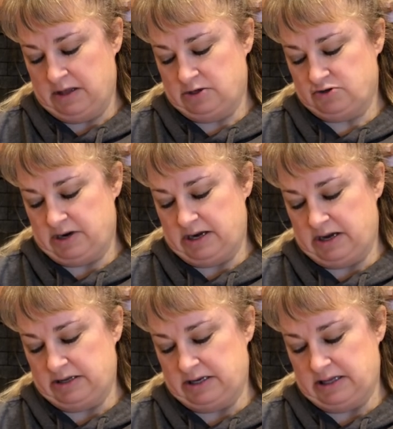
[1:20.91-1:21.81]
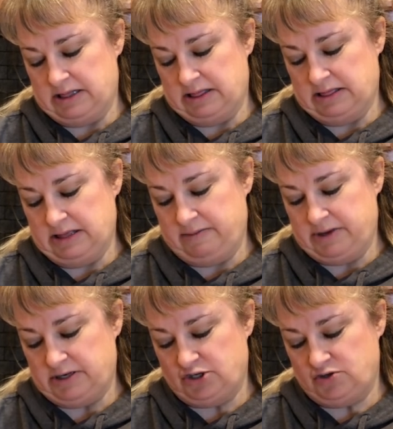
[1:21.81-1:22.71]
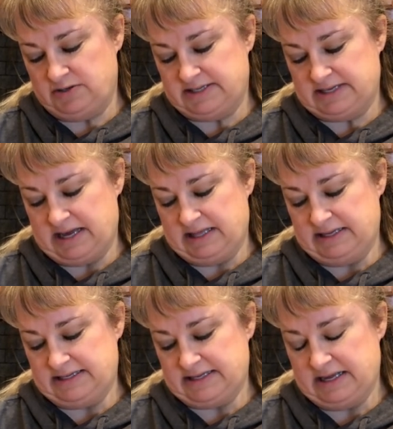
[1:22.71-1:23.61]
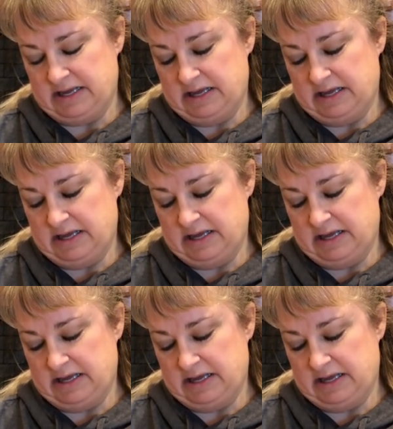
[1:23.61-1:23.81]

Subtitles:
dried onion, lemon juice, solids,